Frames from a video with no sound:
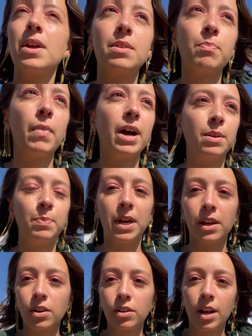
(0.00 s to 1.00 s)
Might be a
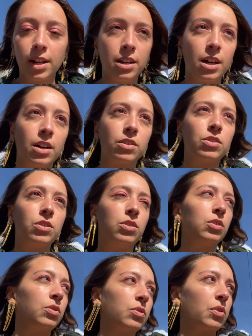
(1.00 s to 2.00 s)
good idea to
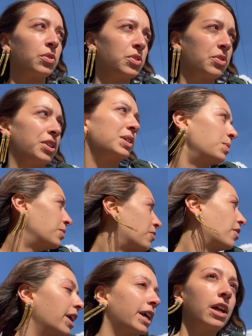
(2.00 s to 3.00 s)
do groceries before
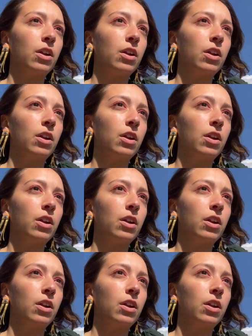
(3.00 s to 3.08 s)
I get